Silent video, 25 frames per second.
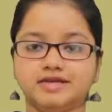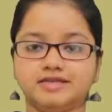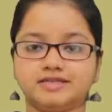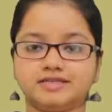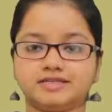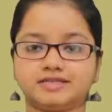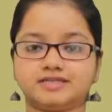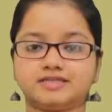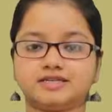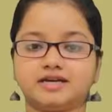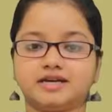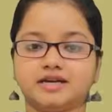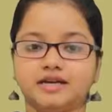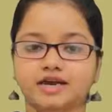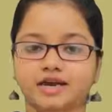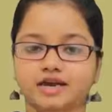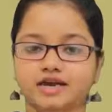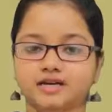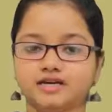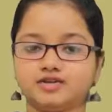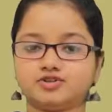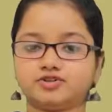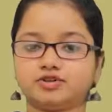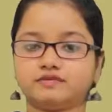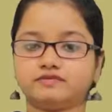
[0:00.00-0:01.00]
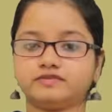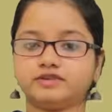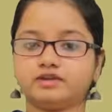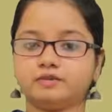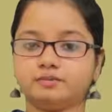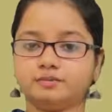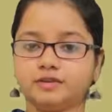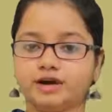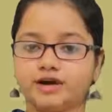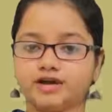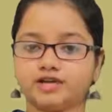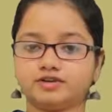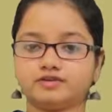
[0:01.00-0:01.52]
This is the age of the
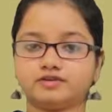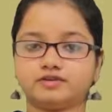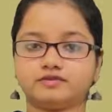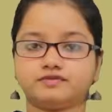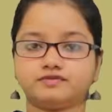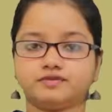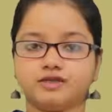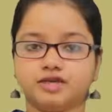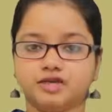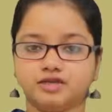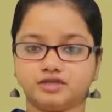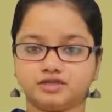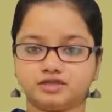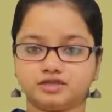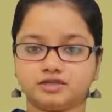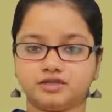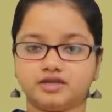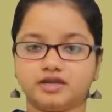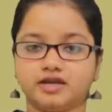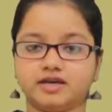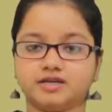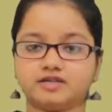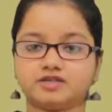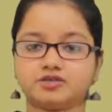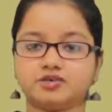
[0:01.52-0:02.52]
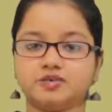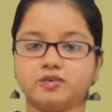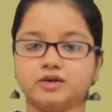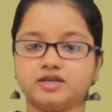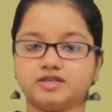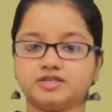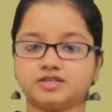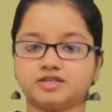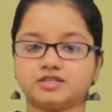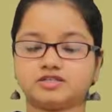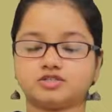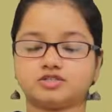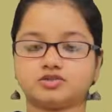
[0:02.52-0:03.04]
might of internet
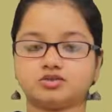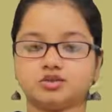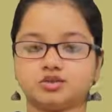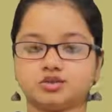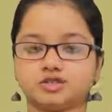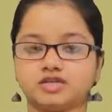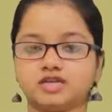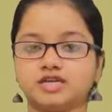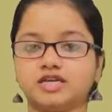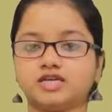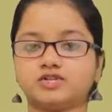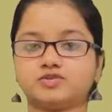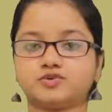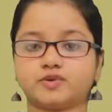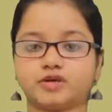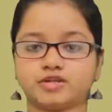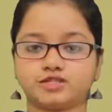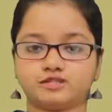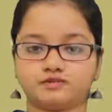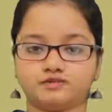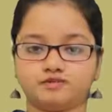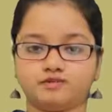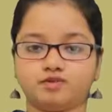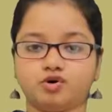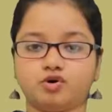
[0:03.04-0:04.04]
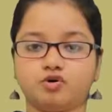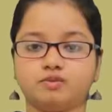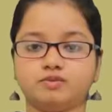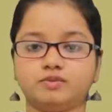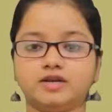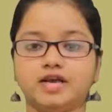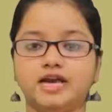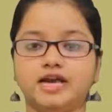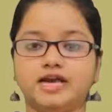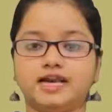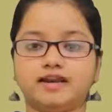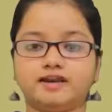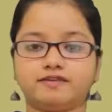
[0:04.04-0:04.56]
which has totally transformed
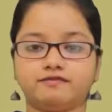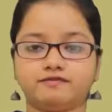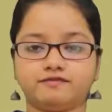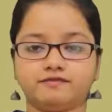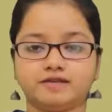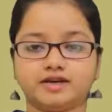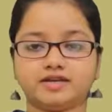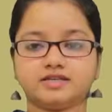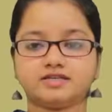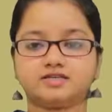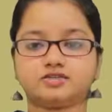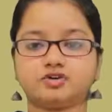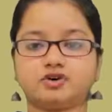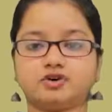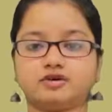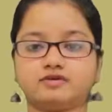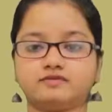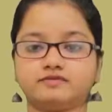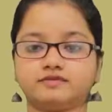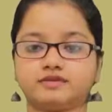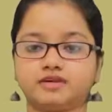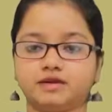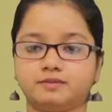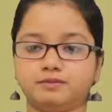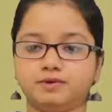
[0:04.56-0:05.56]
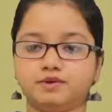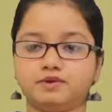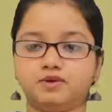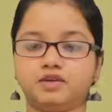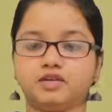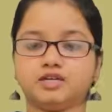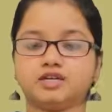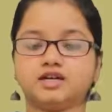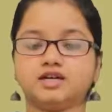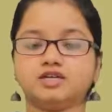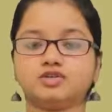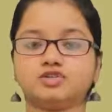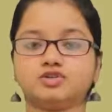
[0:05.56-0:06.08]
the face of
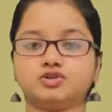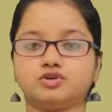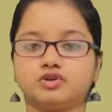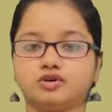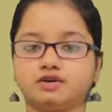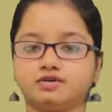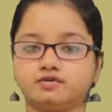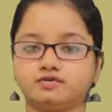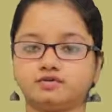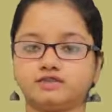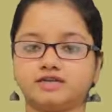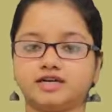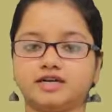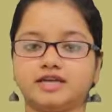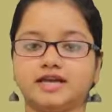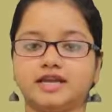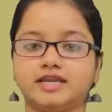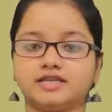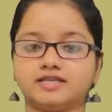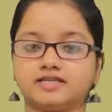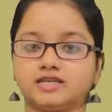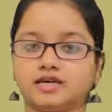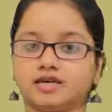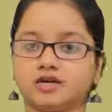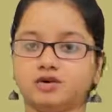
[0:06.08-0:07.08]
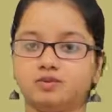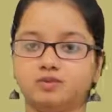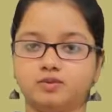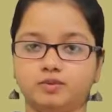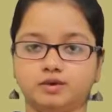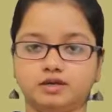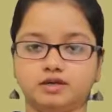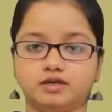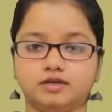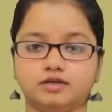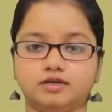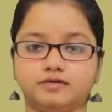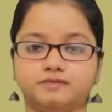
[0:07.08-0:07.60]
communication of the entire
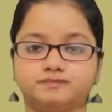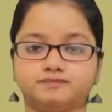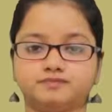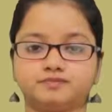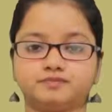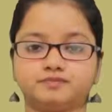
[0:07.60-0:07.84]
world.